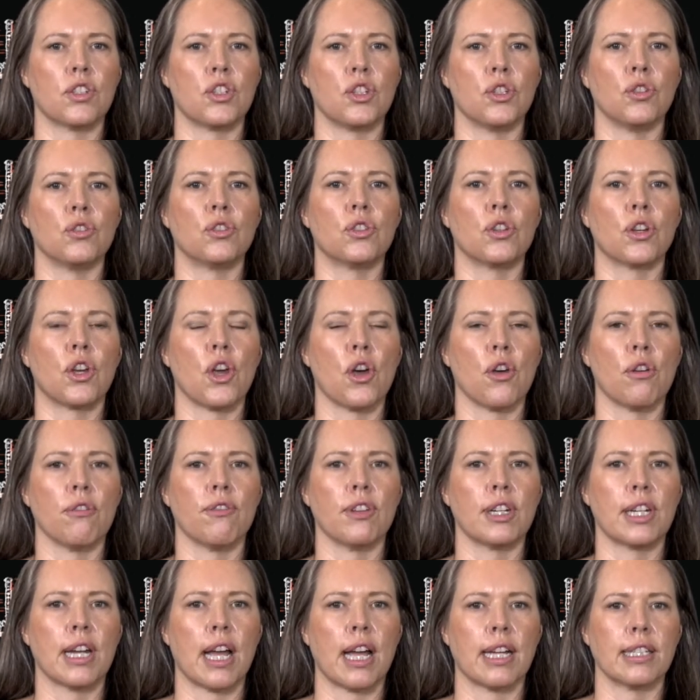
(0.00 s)
due to
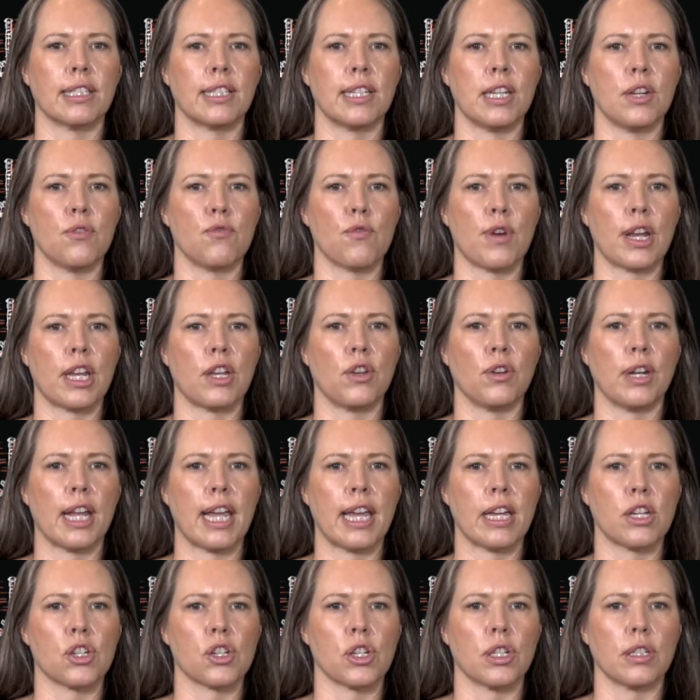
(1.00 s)
COVID-19
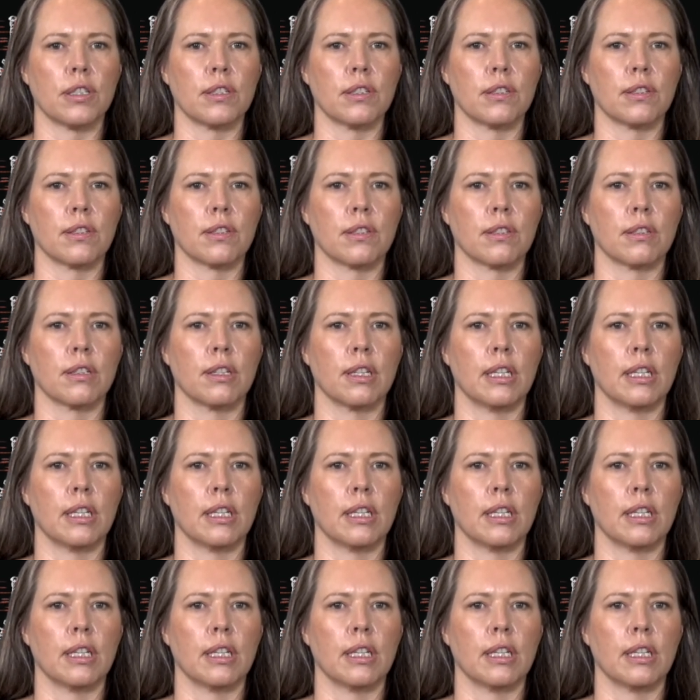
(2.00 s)
regulations.